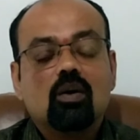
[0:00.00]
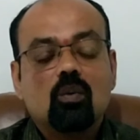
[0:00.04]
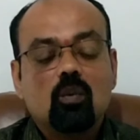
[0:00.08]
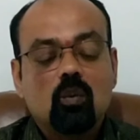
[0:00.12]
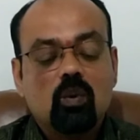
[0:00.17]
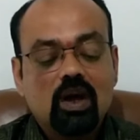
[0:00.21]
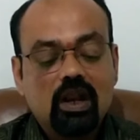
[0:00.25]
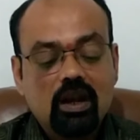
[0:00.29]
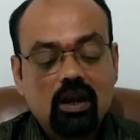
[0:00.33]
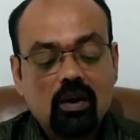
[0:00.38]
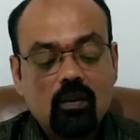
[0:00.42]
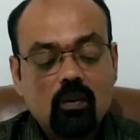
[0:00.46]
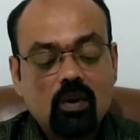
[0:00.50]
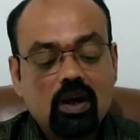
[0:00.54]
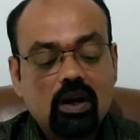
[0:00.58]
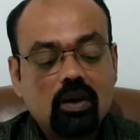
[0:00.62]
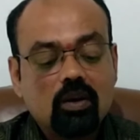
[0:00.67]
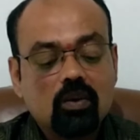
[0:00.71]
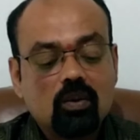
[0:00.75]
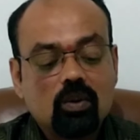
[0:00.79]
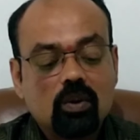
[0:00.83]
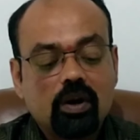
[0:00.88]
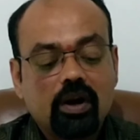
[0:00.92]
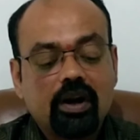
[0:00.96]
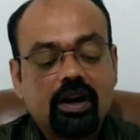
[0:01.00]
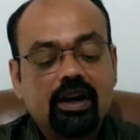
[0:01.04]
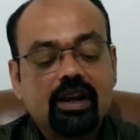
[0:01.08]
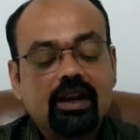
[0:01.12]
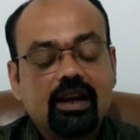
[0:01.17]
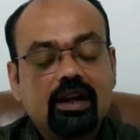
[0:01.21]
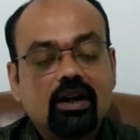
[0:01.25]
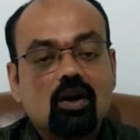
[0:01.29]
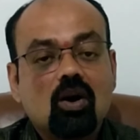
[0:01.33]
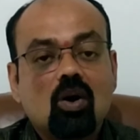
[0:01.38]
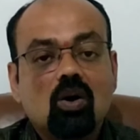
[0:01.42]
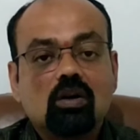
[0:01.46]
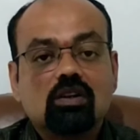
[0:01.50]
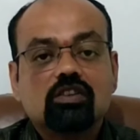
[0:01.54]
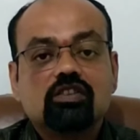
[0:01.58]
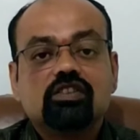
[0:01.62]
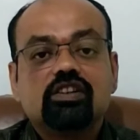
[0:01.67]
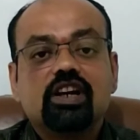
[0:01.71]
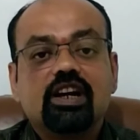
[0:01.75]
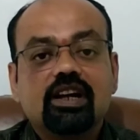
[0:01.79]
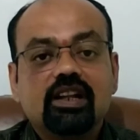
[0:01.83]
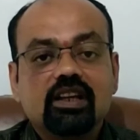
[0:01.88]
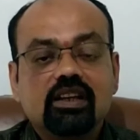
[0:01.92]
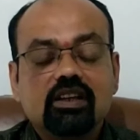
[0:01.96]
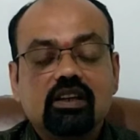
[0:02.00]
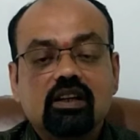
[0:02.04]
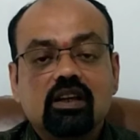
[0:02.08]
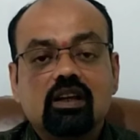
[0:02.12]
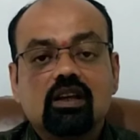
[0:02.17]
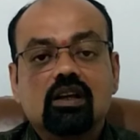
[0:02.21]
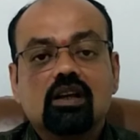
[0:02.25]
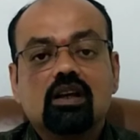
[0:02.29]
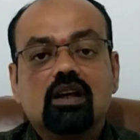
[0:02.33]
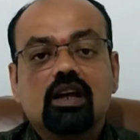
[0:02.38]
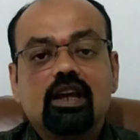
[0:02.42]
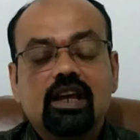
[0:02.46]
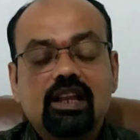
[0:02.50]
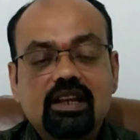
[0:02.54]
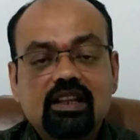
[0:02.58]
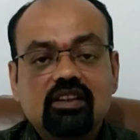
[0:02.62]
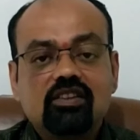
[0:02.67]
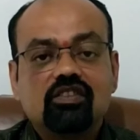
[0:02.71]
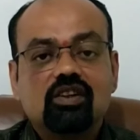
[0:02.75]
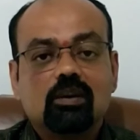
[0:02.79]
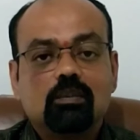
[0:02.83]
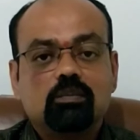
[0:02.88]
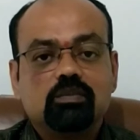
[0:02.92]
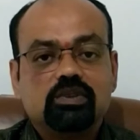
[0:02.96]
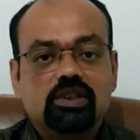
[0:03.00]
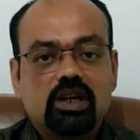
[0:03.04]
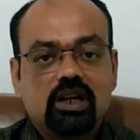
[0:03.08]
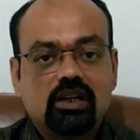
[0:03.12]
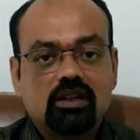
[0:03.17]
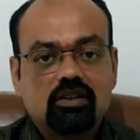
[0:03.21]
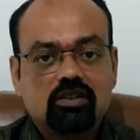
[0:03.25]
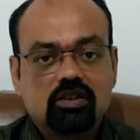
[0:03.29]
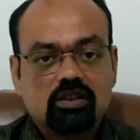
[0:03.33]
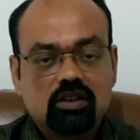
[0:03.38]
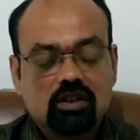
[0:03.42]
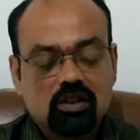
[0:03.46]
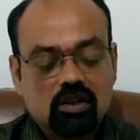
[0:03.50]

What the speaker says: whenever you read or study any subject.